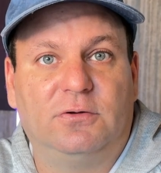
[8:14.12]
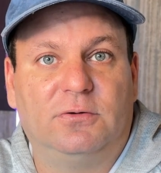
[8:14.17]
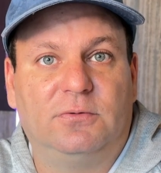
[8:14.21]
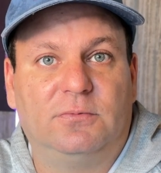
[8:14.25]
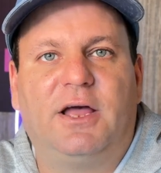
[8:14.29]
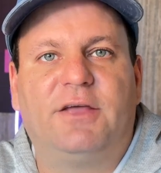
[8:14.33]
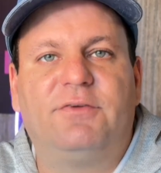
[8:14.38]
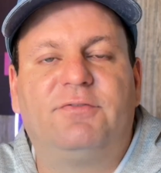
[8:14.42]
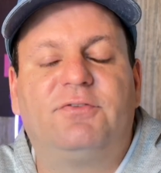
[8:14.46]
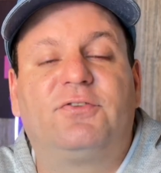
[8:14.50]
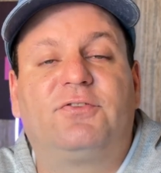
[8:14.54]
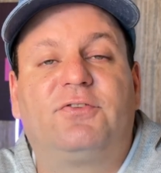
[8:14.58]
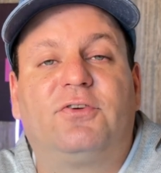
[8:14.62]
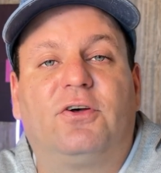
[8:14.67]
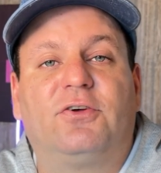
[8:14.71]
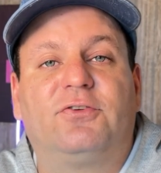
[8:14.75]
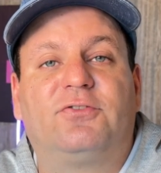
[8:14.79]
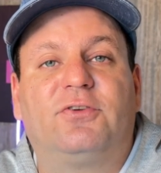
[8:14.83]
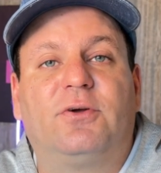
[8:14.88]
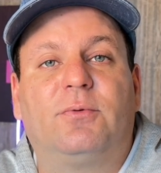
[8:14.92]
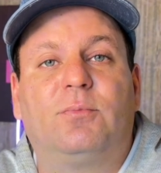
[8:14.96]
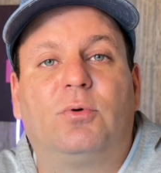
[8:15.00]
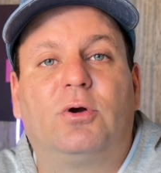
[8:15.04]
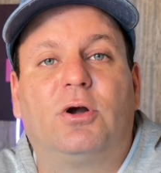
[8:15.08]
I even saw
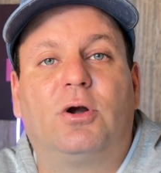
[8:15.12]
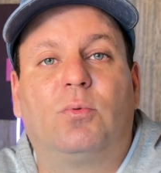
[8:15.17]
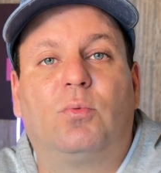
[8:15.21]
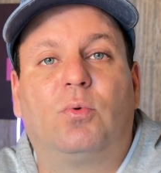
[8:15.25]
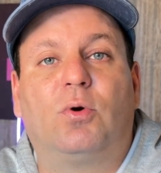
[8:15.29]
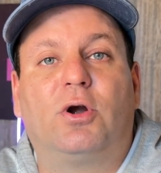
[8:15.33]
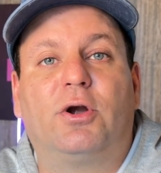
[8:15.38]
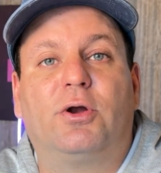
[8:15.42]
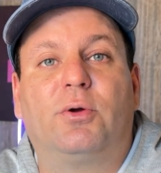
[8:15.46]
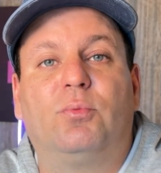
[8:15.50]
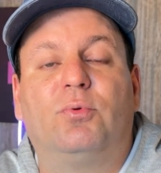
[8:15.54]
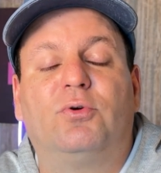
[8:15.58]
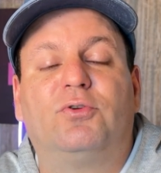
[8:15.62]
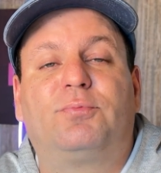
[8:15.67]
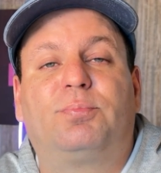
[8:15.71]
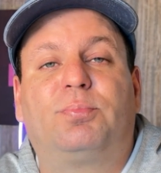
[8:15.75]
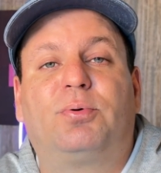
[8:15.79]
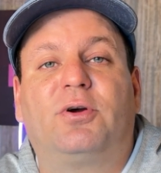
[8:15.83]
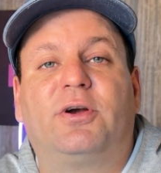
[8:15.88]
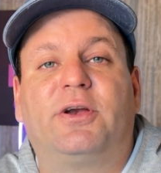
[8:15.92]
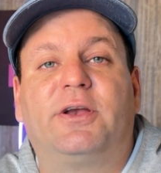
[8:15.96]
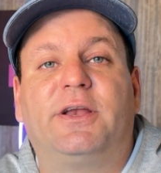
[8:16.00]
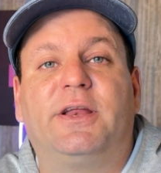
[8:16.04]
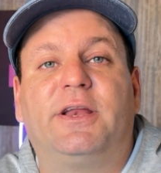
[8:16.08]
somewhere where it was
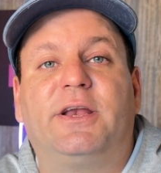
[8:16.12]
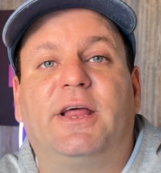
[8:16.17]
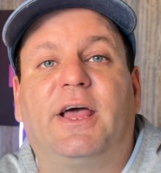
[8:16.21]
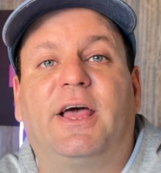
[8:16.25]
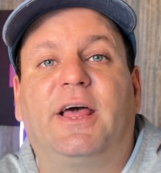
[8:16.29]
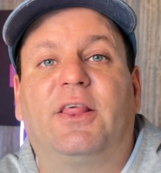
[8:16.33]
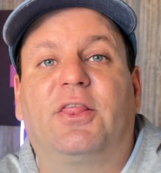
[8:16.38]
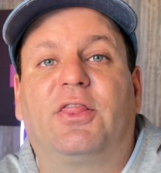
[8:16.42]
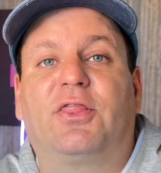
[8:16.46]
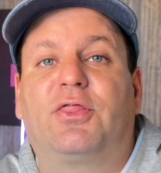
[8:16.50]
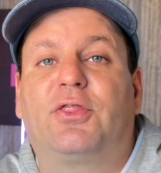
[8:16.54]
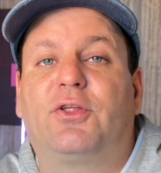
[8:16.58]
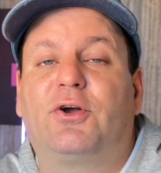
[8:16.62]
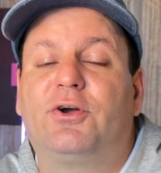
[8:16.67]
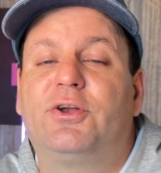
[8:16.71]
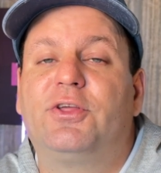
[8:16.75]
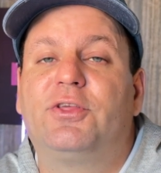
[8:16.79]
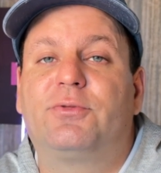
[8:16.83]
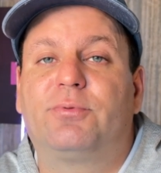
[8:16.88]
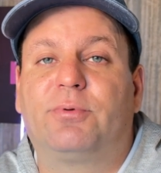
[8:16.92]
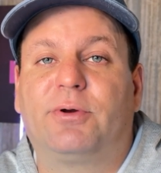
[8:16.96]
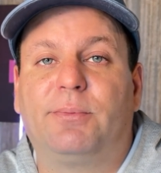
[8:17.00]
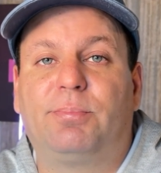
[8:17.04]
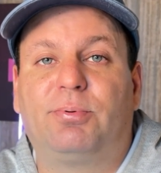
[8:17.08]
printing at
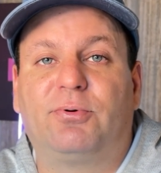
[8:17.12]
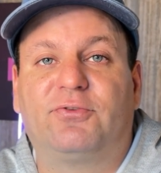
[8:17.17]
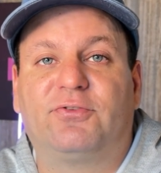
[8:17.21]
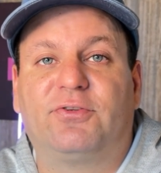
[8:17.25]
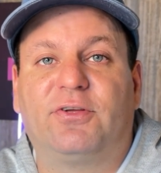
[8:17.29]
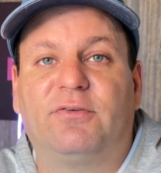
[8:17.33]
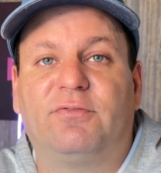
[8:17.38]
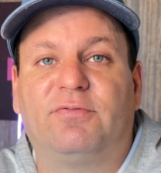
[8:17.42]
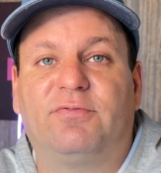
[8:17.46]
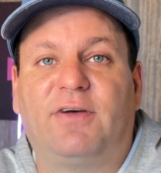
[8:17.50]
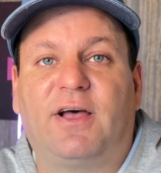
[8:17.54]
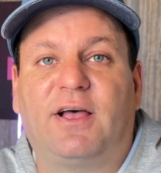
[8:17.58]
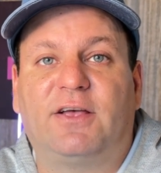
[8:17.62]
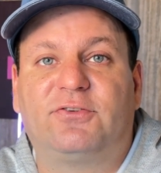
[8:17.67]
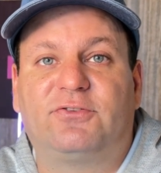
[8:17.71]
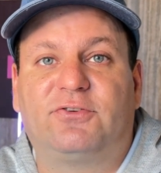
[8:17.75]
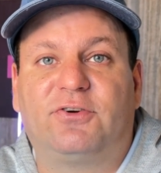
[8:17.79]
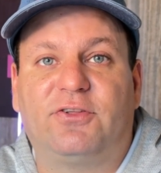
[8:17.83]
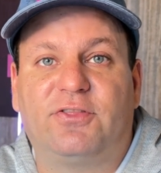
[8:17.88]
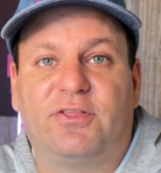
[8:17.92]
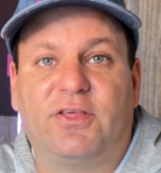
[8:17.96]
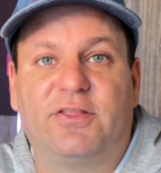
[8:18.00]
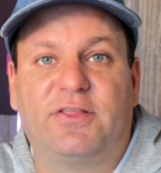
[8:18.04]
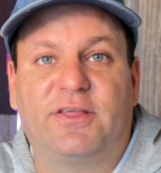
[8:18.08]
33%
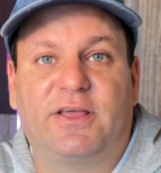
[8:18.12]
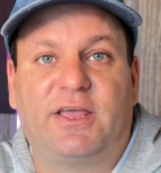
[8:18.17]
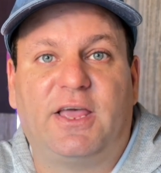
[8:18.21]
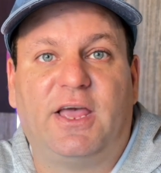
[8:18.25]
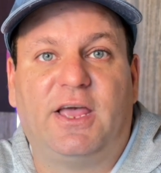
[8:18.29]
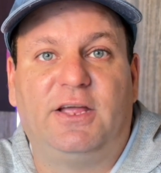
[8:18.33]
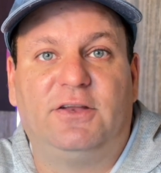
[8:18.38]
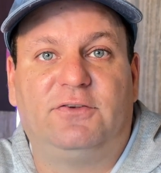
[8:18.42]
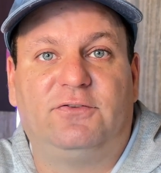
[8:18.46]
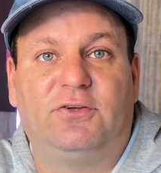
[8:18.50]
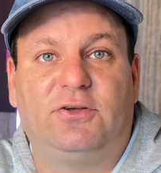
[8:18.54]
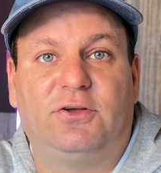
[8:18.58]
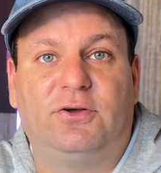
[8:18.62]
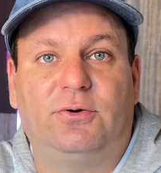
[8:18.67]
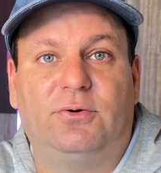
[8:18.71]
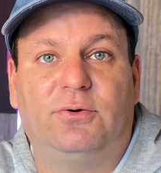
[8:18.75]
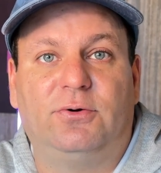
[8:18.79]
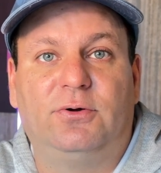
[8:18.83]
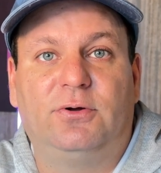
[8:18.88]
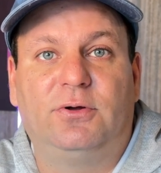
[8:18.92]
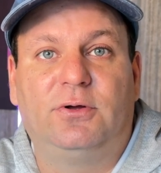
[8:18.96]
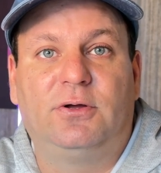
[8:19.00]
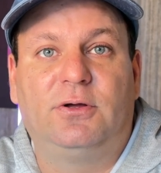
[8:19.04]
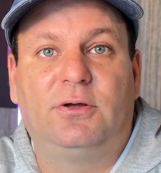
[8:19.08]
faster than the K2
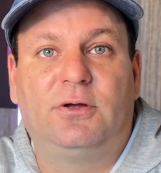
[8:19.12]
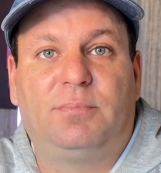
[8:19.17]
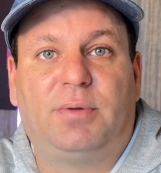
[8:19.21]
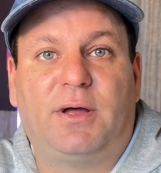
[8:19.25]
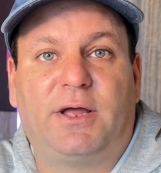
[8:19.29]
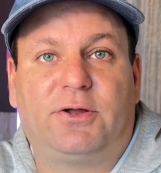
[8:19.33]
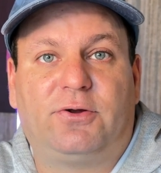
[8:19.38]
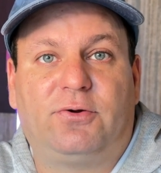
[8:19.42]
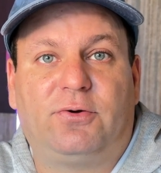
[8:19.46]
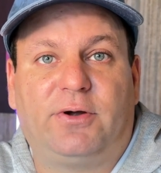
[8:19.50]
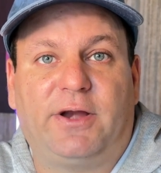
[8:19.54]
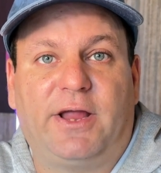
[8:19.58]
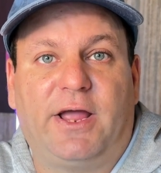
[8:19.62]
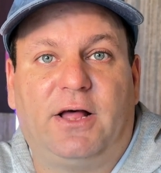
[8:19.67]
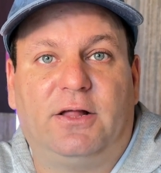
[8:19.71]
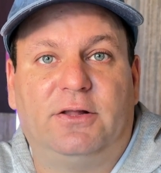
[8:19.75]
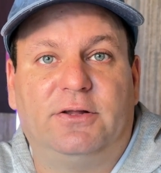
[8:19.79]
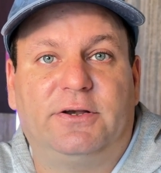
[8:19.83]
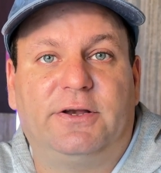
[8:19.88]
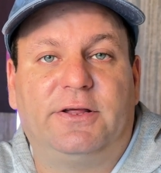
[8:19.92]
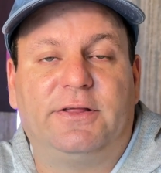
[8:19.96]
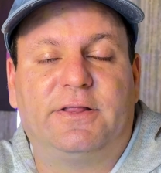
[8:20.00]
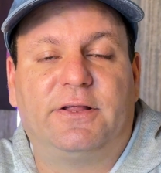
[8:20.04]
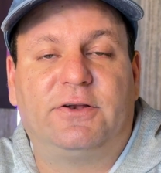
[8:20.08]
by
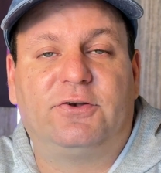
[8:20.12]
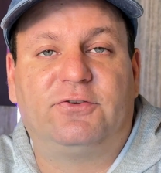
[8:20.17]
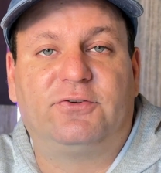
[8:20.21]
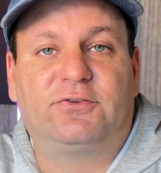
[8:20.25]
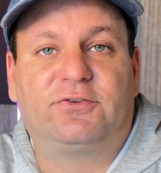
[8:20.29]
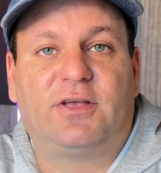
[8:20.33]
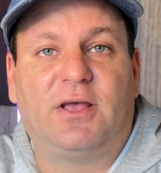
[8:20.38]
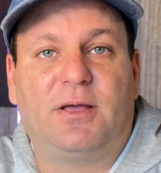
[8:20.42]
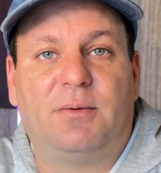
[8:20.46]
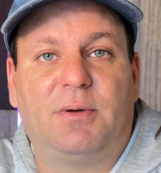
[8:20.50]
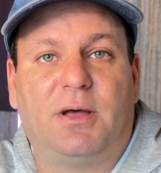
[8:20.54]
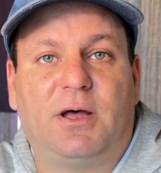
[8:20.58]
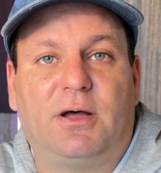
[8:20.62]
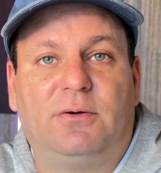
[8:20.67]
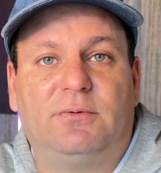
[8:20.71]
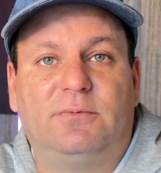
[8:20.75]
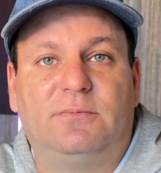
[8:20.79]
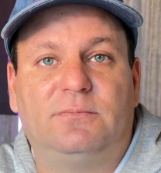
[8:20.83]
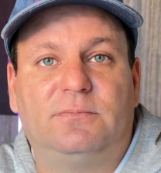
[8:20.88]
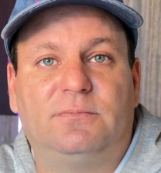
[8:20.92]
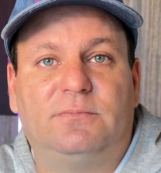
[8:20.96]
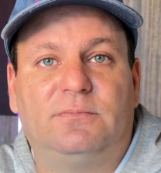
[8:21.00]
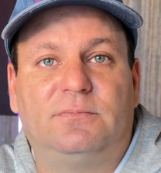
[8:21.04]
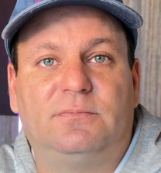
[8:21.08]
QIDI that just came out.
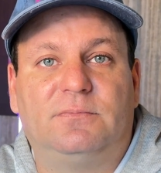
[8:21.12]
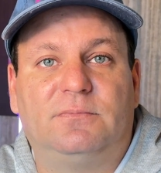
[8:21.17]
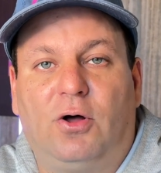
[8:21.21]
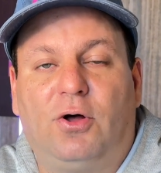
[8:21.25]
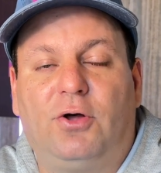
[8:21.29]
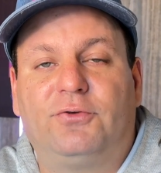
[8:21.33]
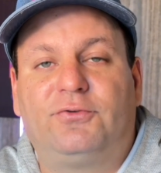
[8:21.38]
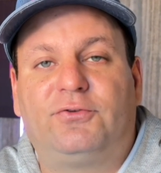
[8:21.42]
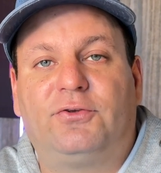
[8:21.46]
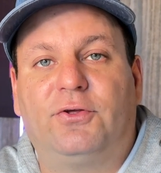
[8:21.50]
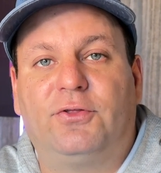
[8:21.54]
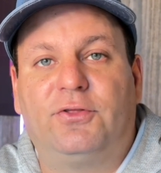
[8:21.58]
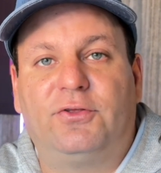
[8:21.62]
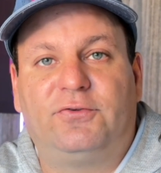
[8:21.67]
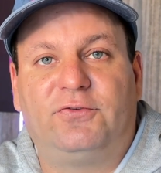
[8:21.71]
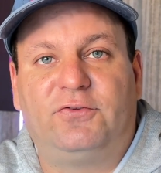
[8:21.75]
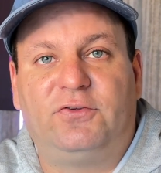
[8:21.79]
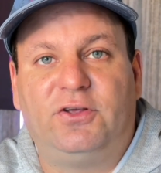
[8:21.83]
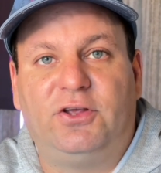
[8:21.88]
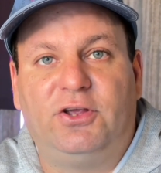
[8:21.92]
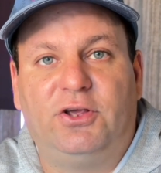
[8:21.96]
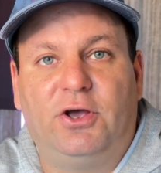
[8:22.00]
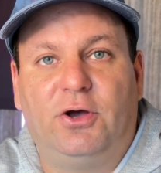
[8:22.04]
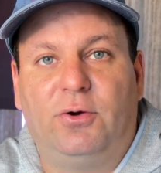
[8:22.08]
Also, the
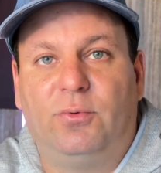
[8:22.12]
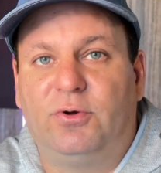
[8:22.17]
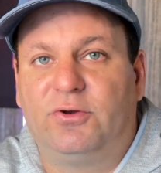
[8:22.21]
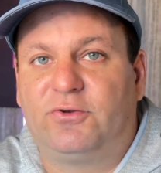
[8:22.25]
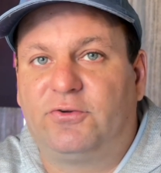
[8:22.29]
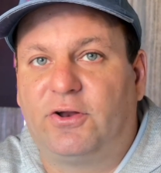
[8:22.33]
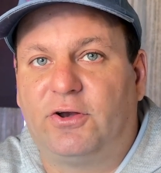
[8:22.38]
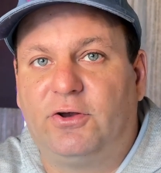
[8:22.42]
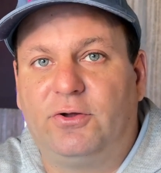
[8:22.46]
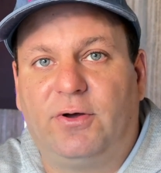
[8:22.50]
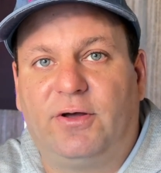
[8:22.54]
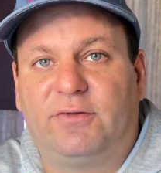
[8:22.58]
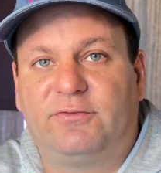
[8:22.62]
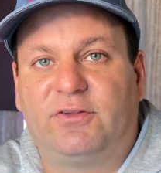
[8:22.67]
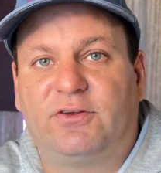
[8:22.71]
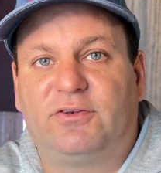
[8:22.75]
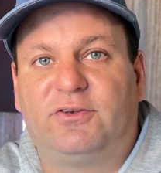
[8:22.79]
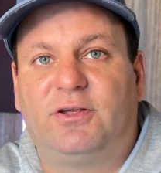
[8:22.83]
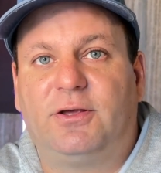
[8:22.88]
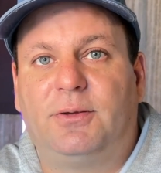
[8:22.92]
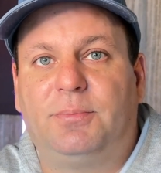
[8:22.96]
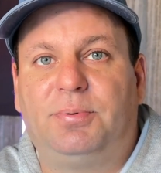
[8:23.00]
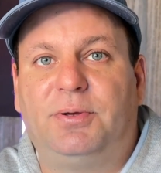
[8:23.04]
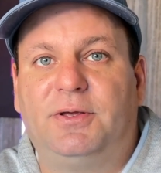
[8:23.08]
CEO, which I do have to
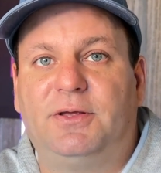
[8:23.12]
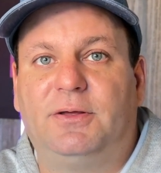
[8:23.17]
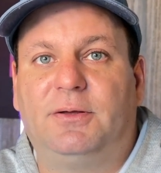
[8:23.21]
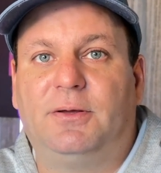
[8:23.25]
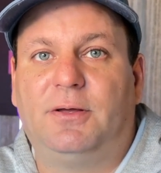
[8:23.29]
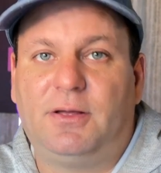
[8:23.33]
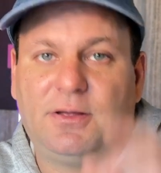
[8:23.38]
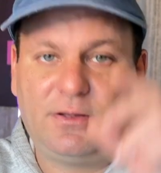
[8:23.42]
tip